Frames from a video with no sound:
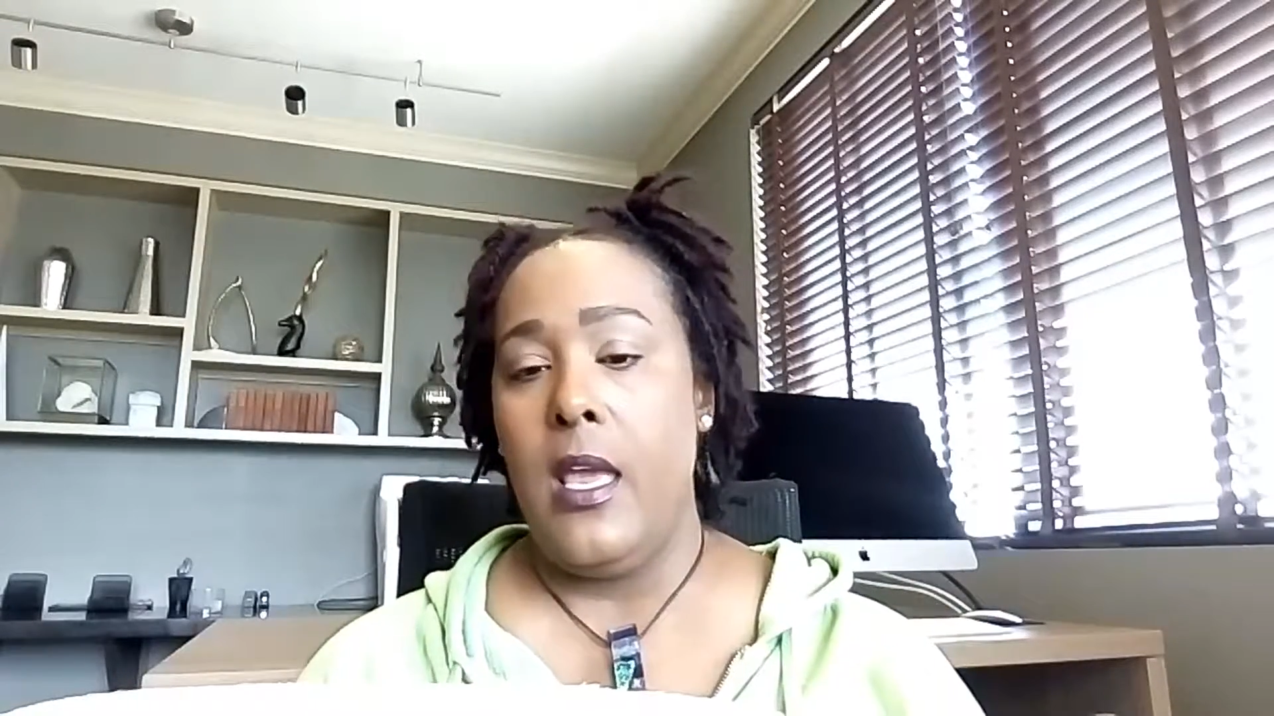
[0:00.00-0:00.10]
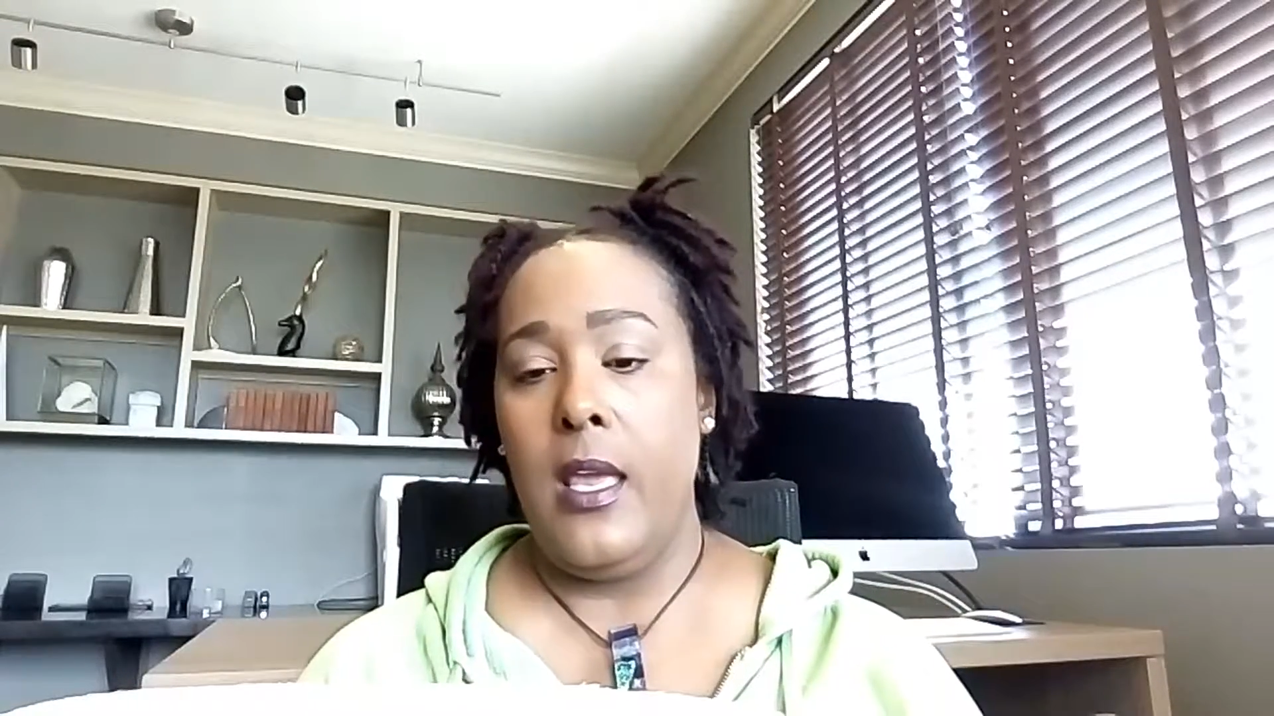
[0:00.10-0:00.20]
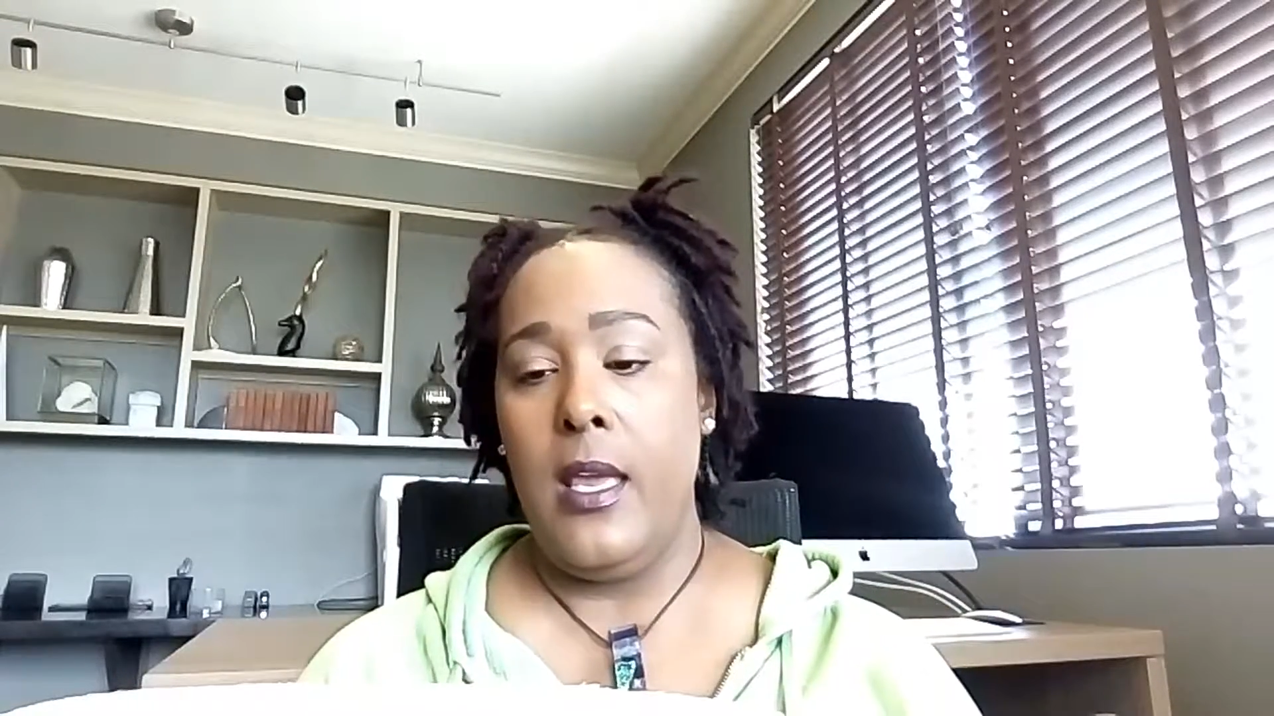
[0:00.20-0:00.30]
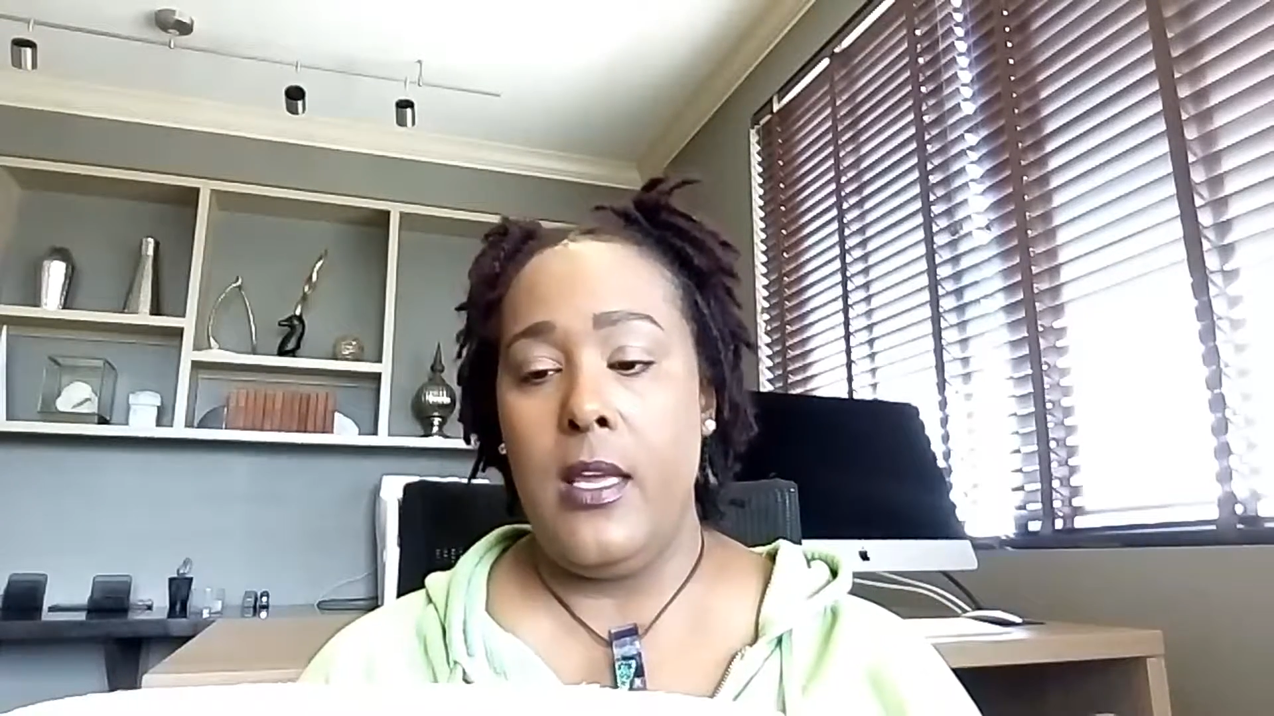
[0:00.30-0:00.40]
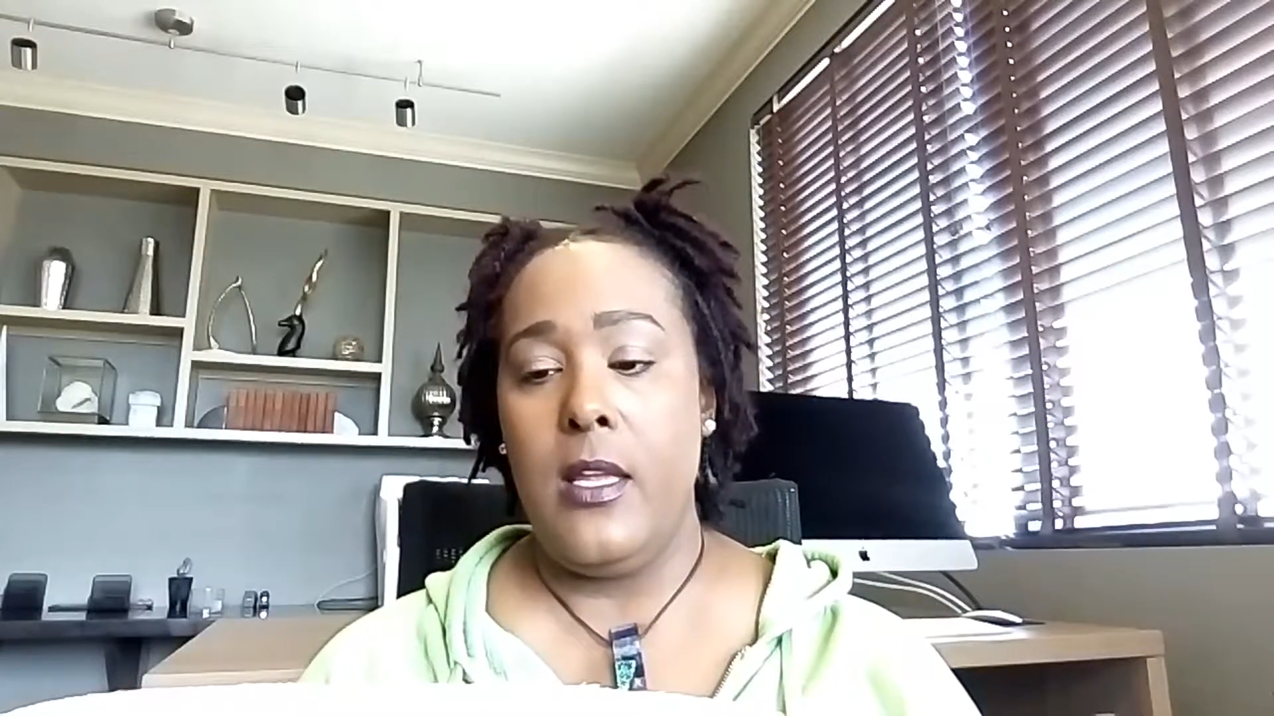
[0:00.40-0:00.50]

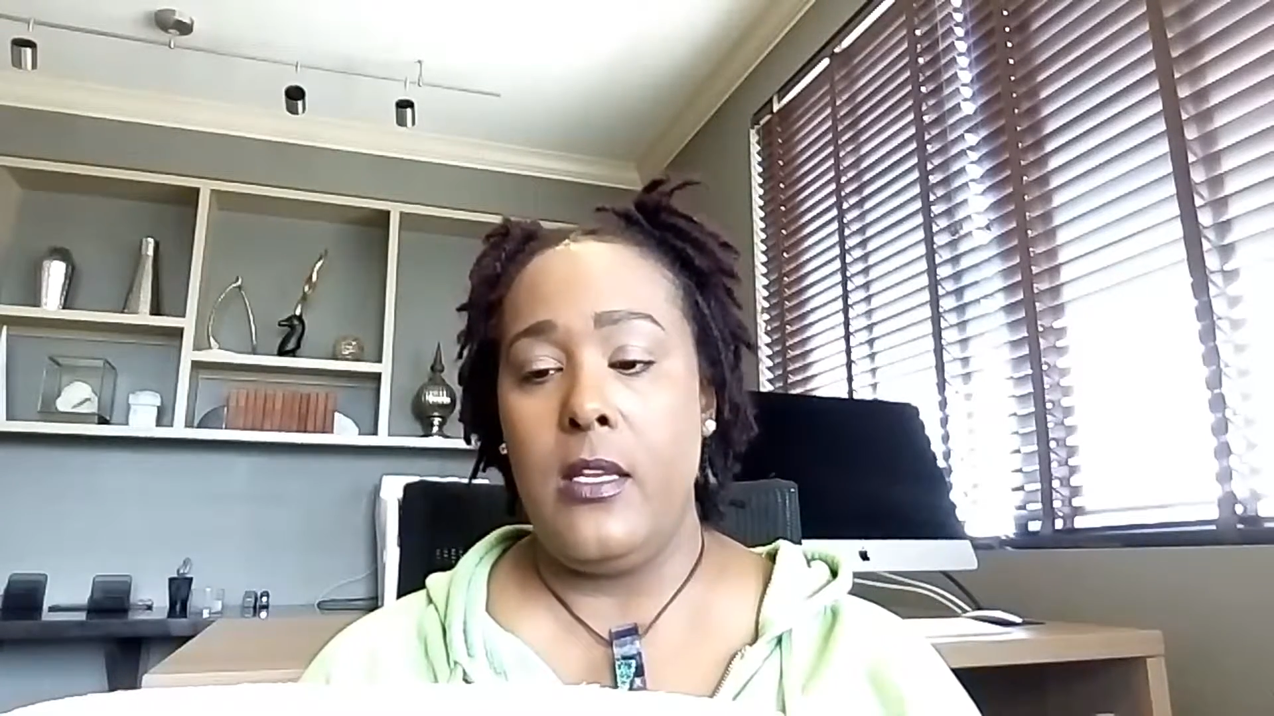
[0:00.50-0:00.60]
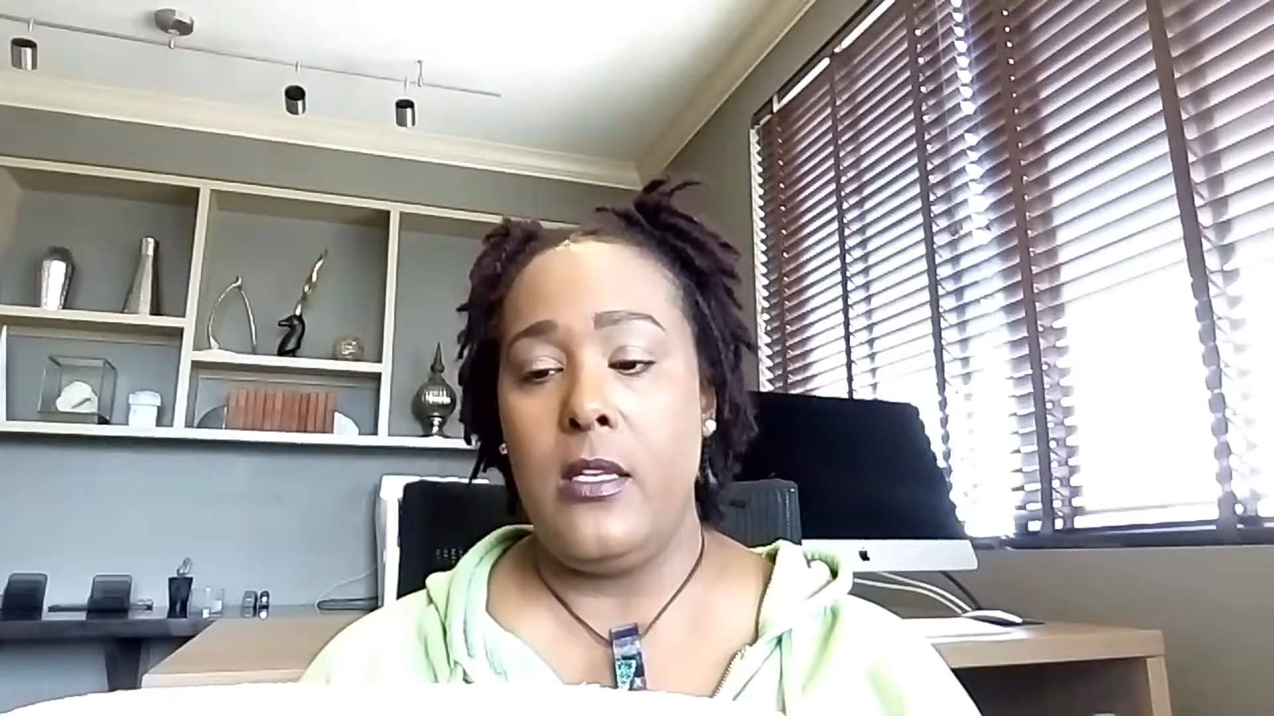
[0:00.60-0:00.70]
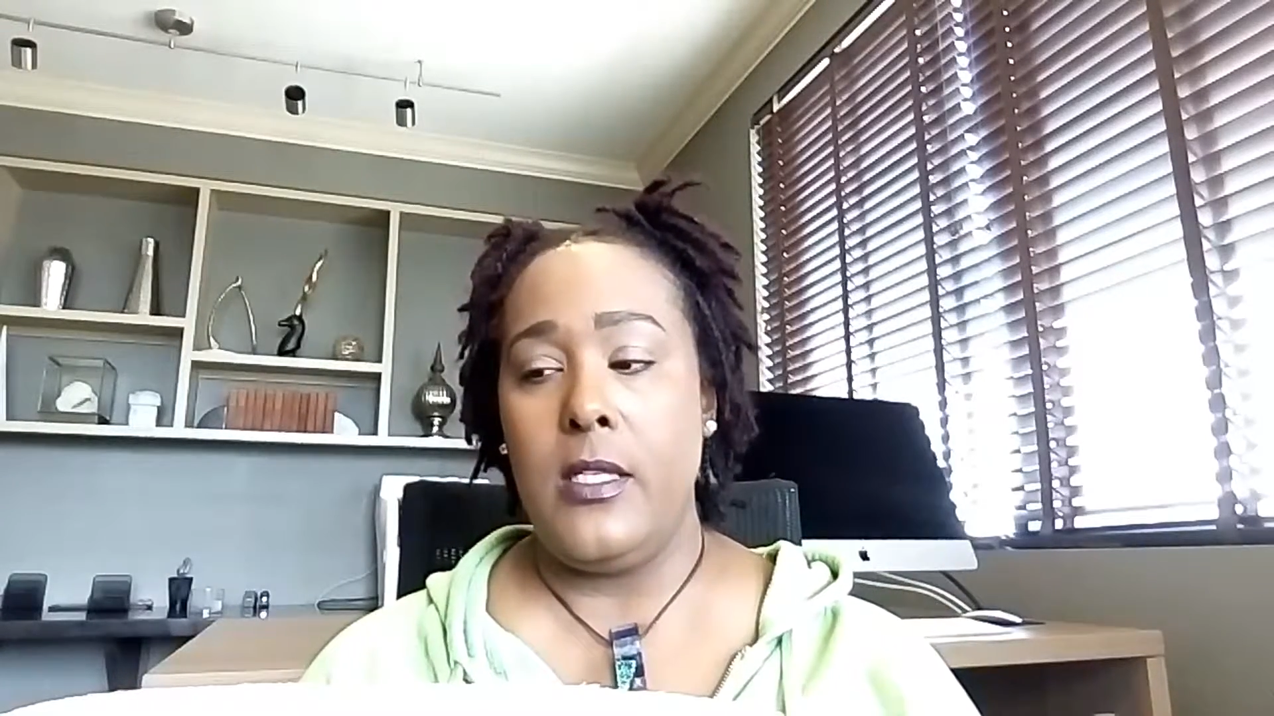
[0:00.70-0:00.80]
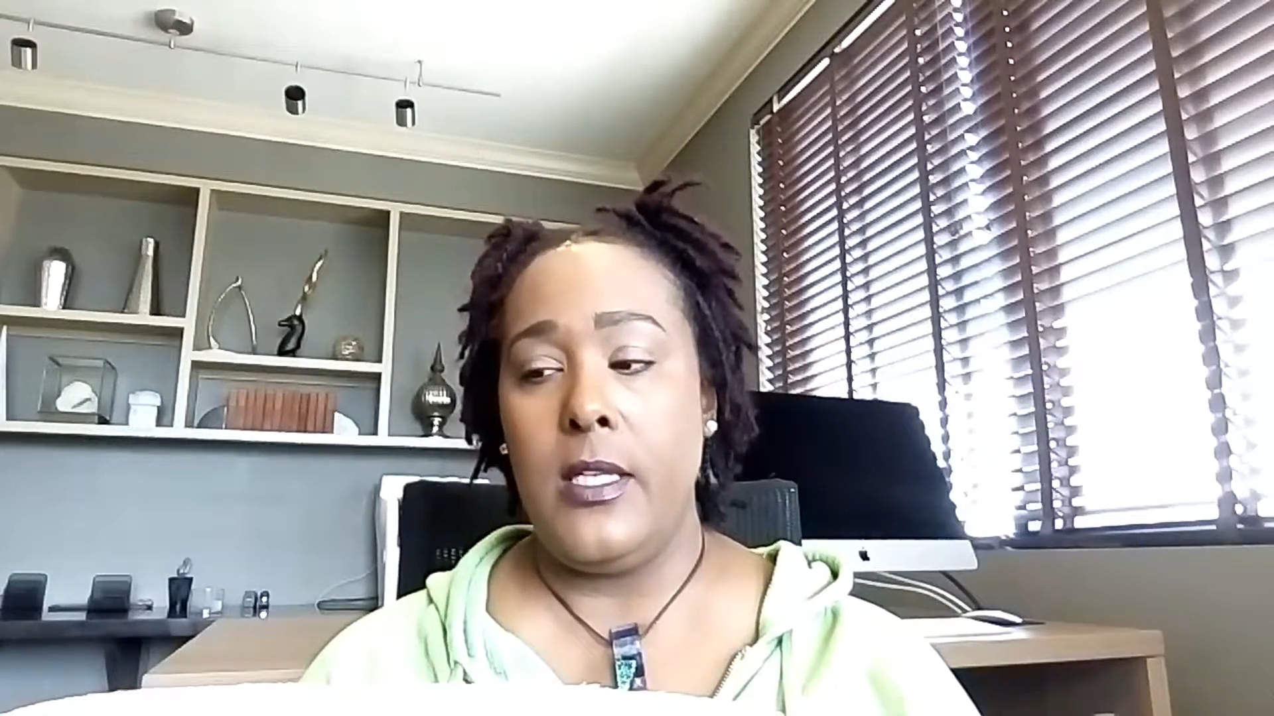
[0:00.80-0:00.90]
and